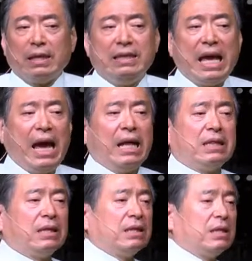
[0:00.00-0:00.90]
That
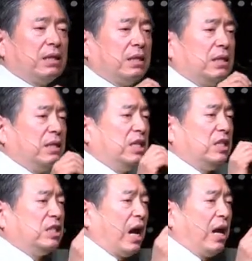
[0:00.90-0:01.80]

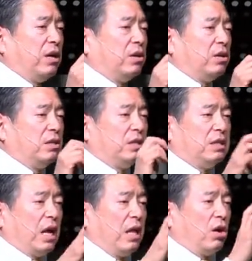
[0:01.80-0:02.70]
desire,
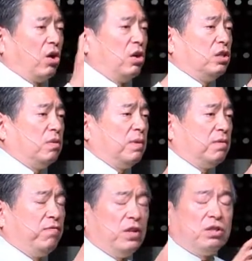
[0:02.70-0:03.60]
that
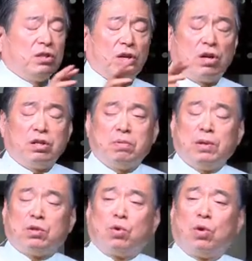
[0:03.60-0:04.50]
ultimate vision,
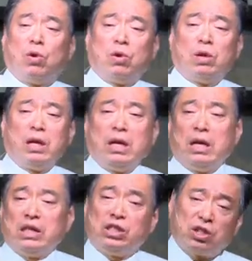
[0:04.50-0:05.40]
ultimate goal
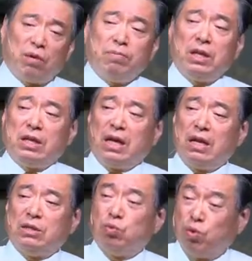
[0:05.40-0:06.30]
is something that
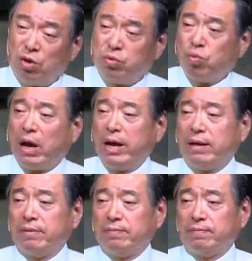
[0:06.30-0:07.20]
is
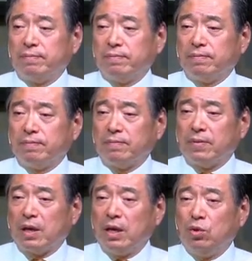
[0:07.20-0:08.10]
worthwhile.
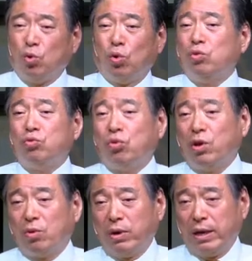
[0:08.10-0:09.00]
Okay? Don't throw
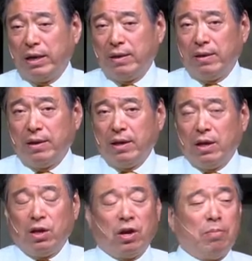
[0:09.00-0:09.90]
it away.
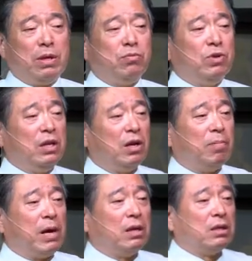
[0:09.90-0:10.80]
You know, I've been reading
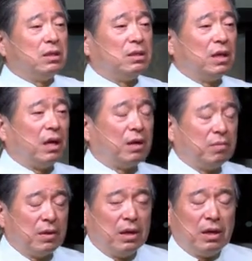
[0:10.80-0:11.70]
about this, uh,
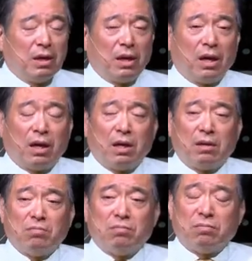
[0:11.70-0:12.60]

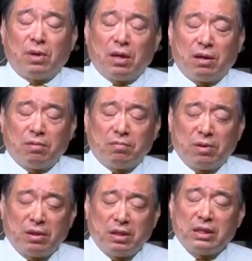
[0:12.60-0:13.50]
um, um,
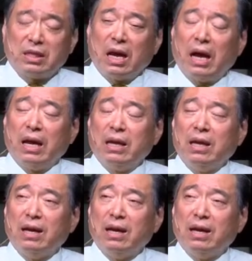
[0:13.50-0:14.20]
this guy,